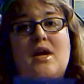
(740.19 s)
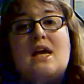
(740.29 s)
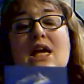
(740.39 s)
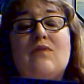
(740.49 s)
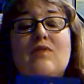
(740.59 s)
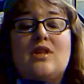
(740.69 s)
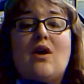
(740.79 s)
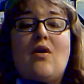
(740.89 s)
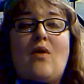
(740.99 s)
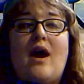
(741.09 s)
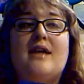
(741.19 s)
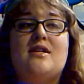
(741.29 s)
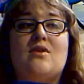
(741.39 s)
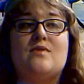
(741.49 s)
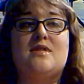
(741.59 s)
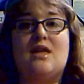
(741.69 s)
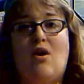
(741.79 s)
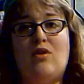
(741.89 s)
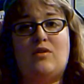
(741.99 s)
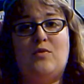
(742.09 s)
Even though I don't see
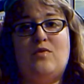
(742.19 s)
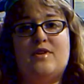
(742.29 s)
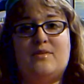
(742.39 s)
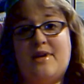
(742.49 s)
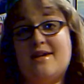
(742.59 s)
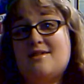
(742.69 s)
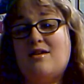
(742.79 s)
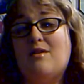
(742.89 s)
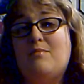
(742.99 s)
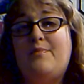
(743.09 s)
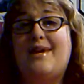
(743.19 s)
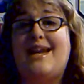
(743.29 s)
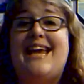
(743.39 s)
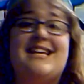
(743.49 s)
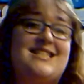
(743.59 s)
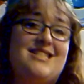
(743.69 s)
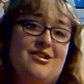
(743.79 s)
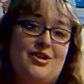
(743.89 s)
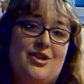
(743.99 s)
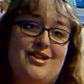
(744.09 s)
all the movies of Pixar, but he is
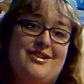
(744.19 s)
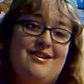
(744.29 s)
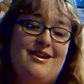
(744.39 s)
still a good,